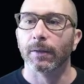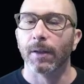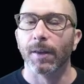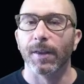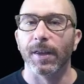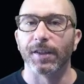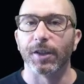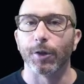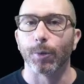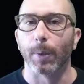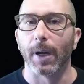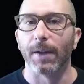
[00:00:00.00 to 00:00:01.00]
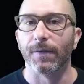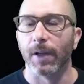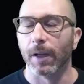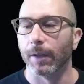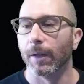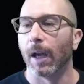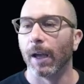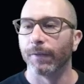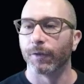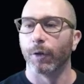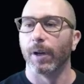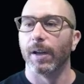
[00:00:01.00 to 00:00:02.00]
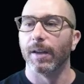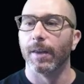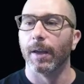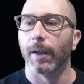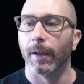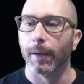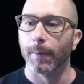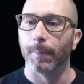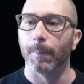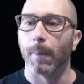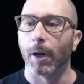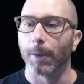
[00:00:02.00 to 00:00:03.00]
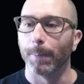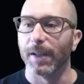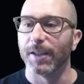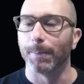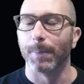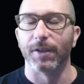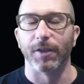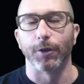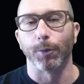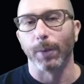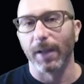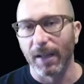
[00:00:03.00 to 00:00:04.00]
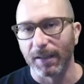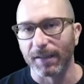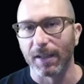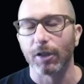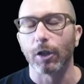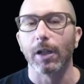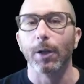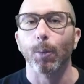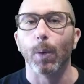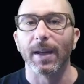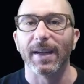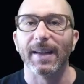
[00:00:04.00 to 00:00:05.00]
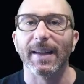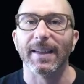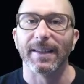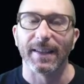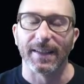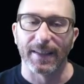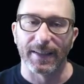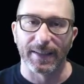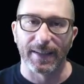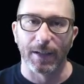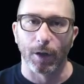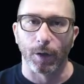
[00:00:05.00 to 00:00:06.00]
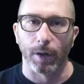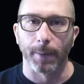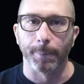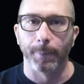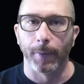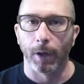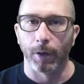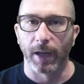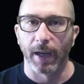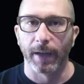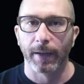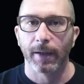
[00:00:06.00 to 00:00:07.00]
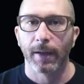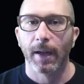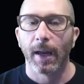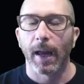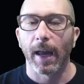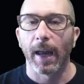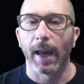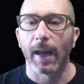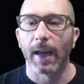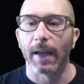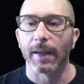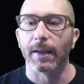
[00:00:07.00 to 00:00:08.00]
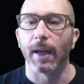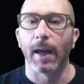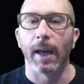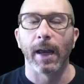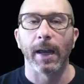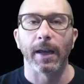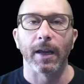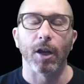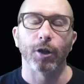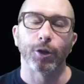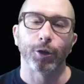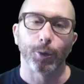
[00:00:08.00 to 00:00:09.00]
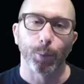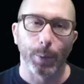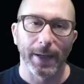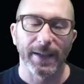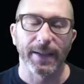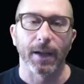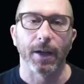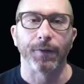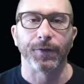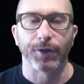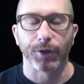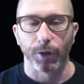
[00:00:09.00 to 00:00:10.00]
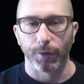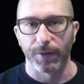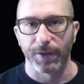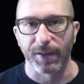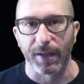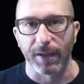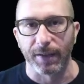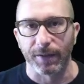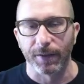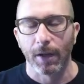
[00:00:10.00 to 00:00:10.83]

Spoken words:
this is what I've done. I've created the Marketplace Business Suite. Essentially, what it is a CRM. Okay. And a suite of services